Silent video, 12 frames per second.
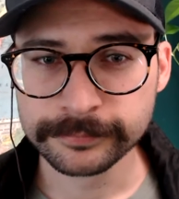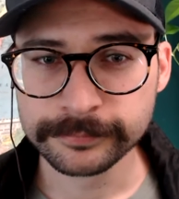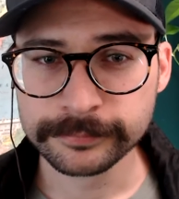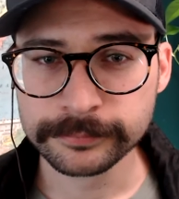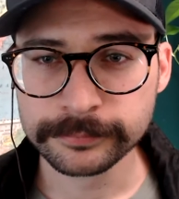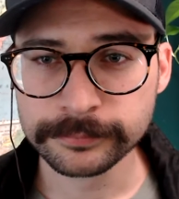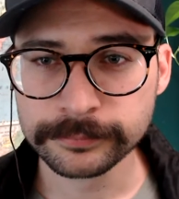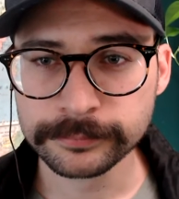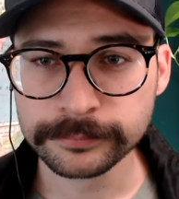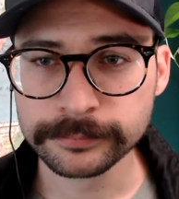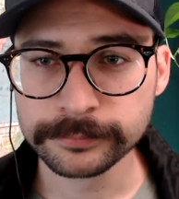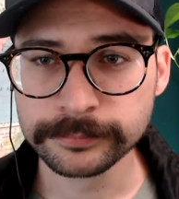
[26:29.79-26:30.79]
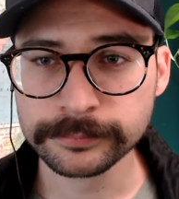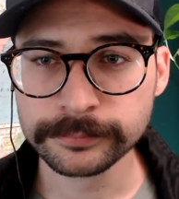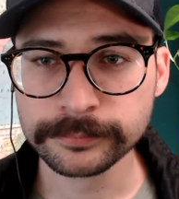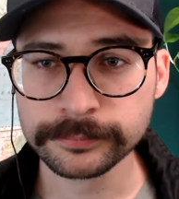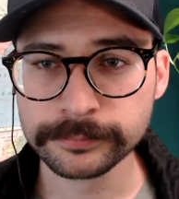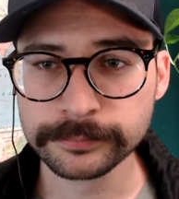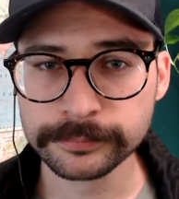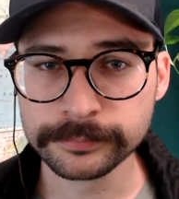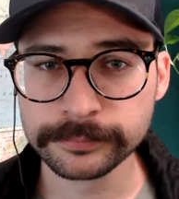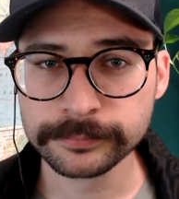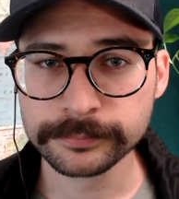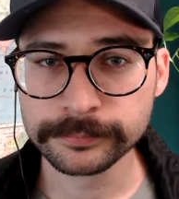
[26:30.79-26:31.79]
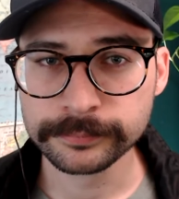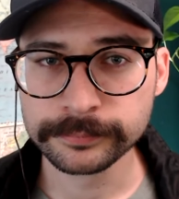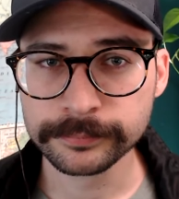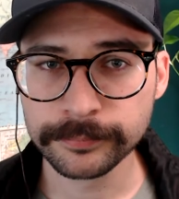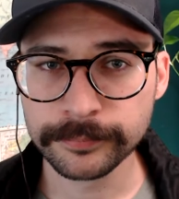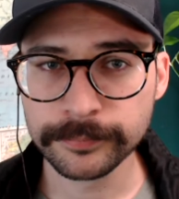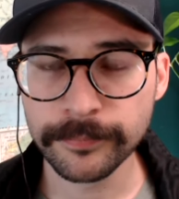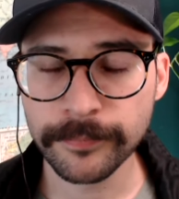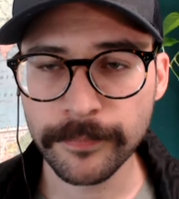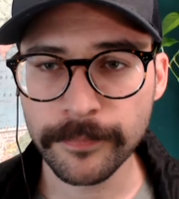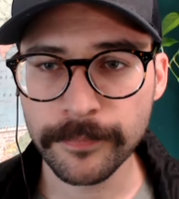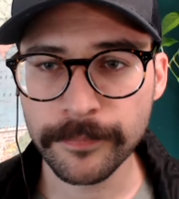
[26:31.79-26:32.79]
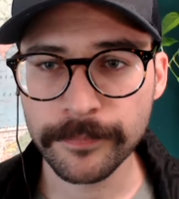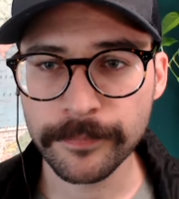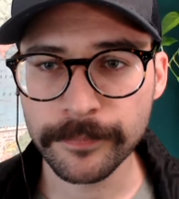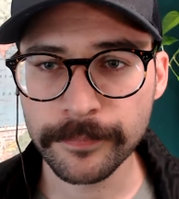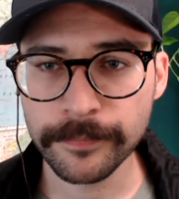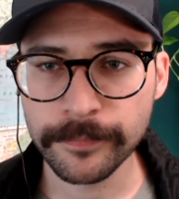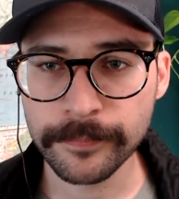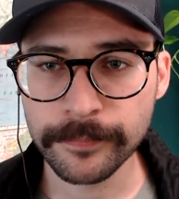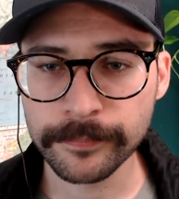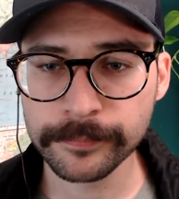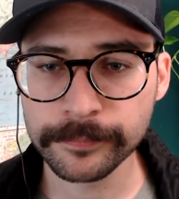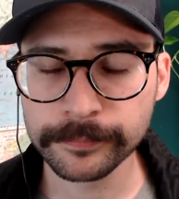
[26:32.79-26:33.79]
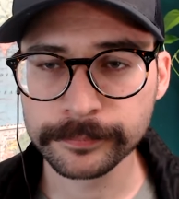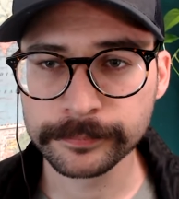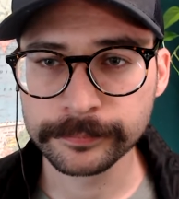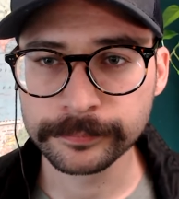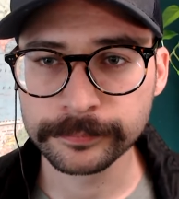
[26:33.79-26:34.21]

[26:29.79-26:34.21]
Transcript: (silent)